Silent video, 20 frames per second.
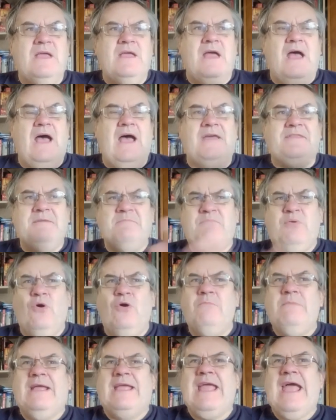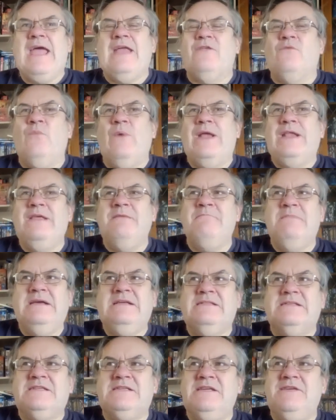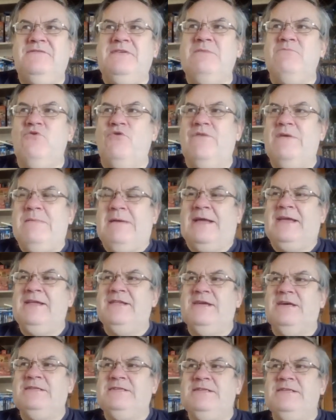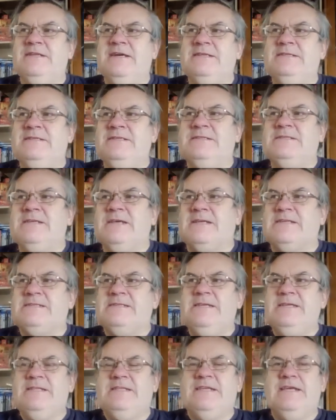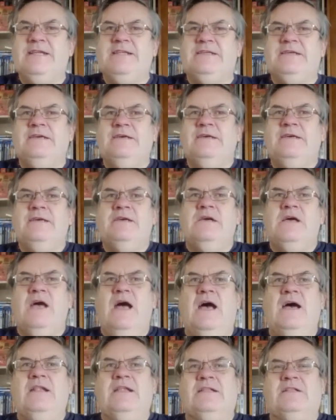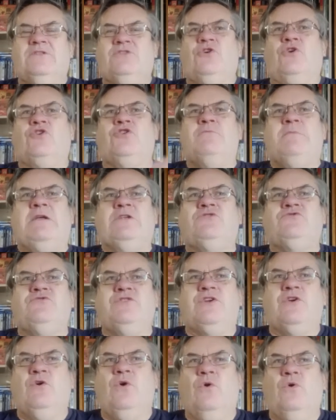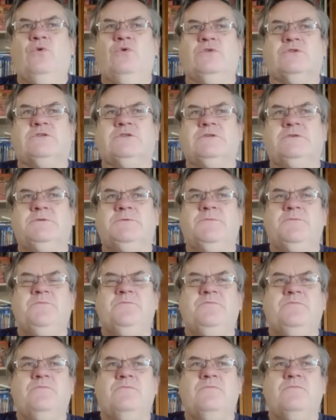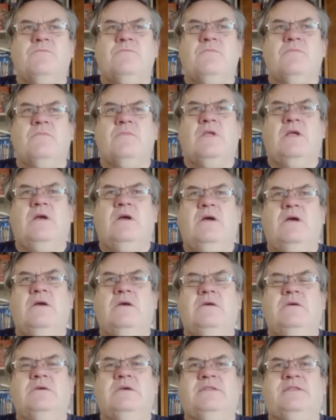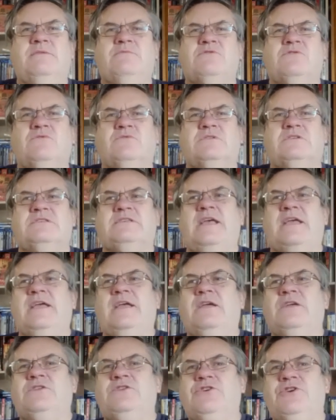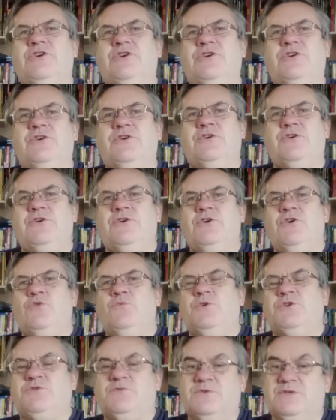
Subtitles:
I think Paul McGann, when he made the TV movie back in 1996, he did a little documentary called, I think it was called Saying Adieu, which